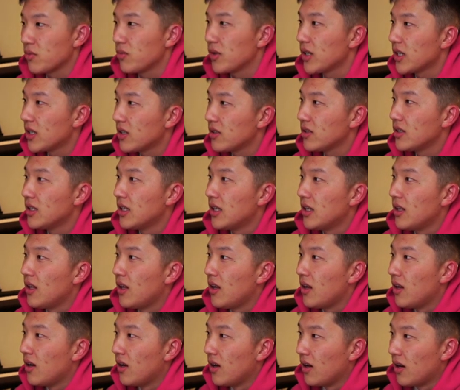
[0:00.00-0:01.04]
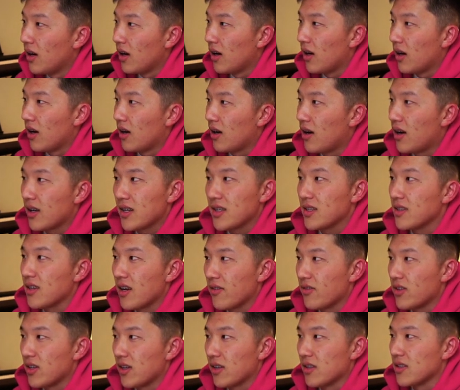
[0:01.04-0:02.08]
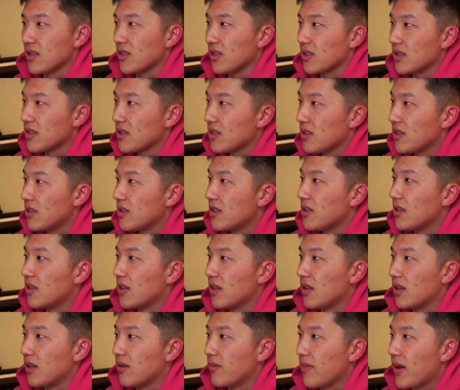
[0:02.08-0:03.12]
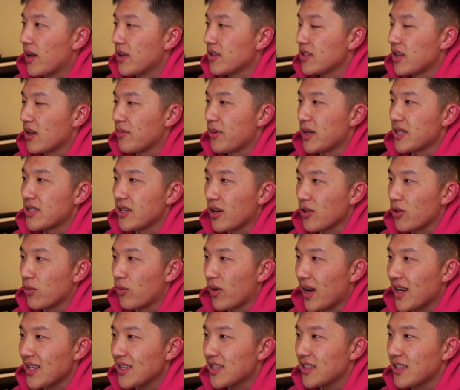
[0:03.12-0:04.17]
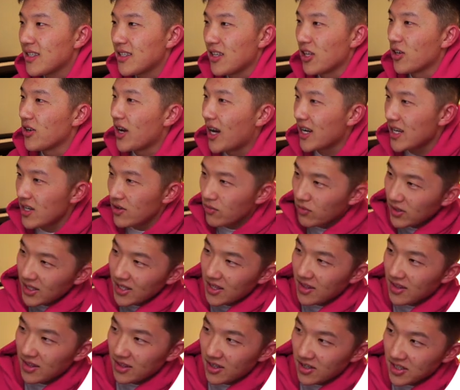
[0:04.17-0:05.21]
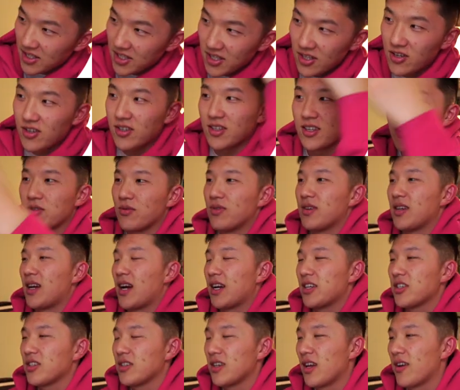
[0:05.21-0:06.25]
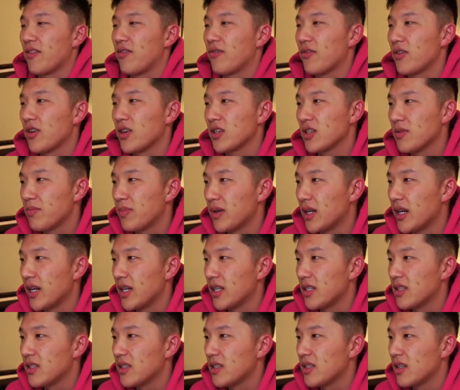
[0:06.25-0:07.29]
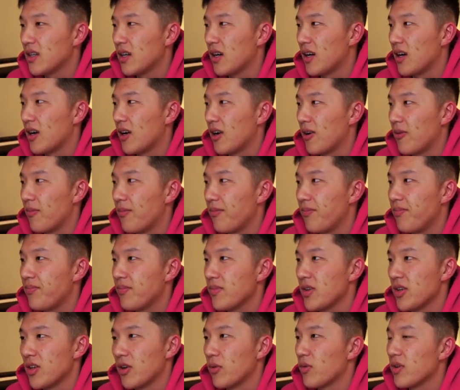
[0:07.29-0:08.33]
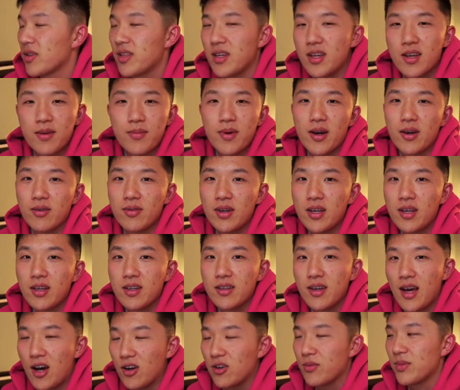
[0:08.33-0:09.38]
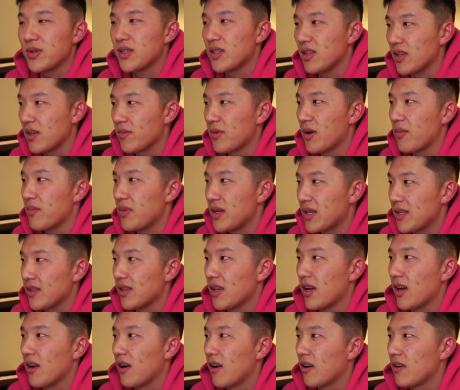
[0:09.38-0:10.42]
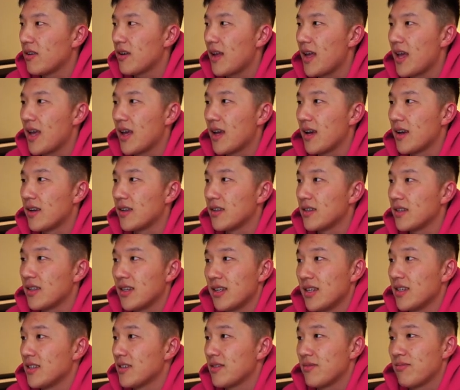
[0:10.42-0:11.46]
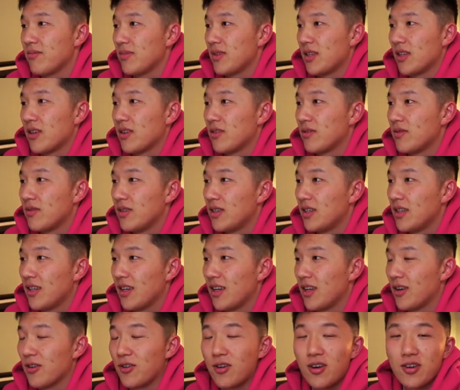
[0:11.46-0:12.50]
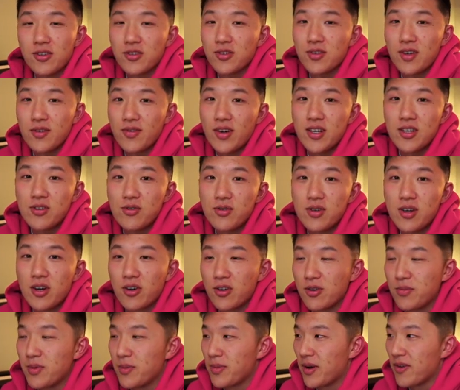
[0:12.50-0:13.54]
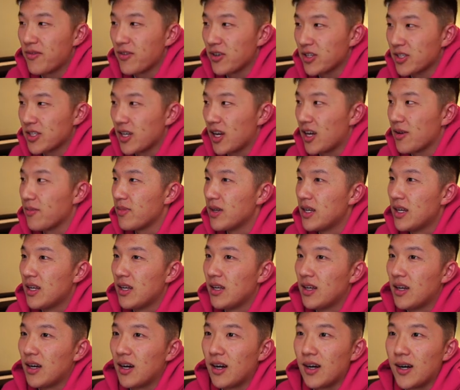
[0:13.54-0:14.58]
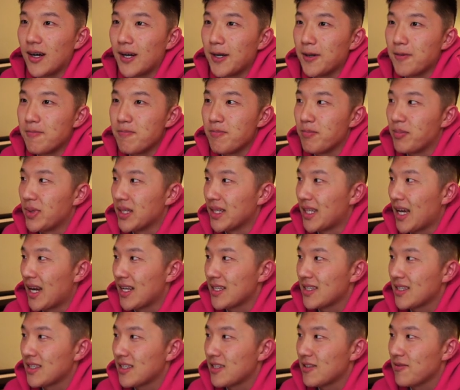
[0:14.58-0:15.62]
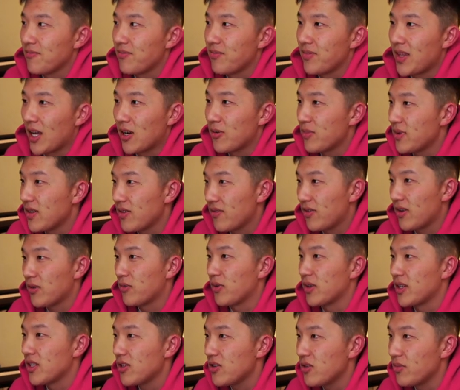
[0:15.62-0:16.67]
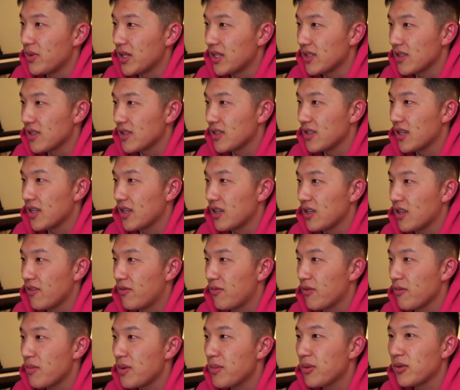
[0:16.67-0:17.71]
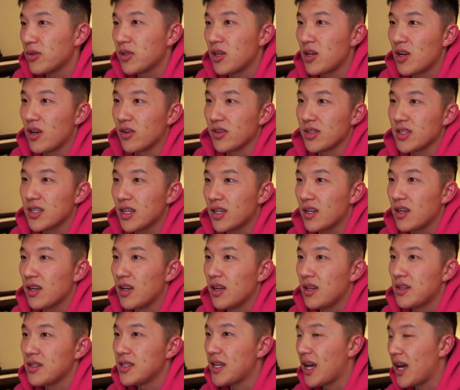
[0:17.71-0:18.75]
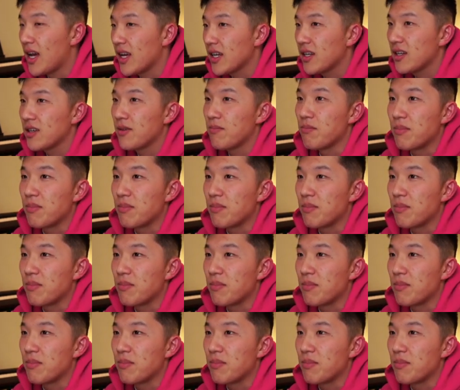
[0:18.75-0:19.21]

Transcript: well. Uh, honestly, everything on this list. Uh, South by Southwest, you know, I didn't really th- consider this one actually at first, but um, you know, we're thinking about Alchemy's thinking about being there, and it is, you know, it'll also if I do go, it'll be my first time. Um, but that's that'll be a fun one too because it's like if for people who don't know, it's like tech,